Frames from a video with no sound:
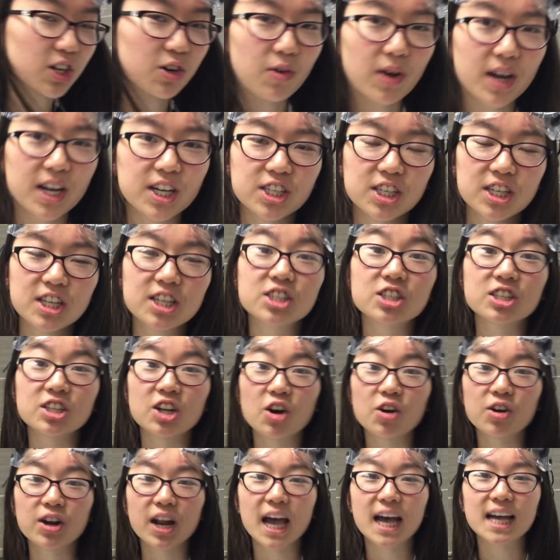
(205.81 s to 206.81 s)
equation is
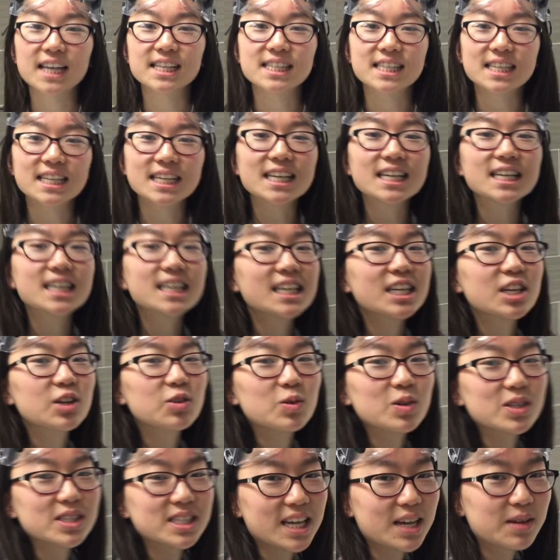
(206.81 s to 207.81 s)
known as E
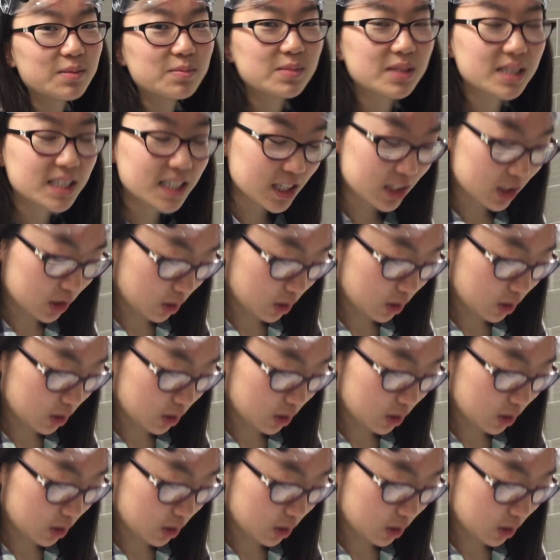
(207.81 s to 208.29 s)
equals mc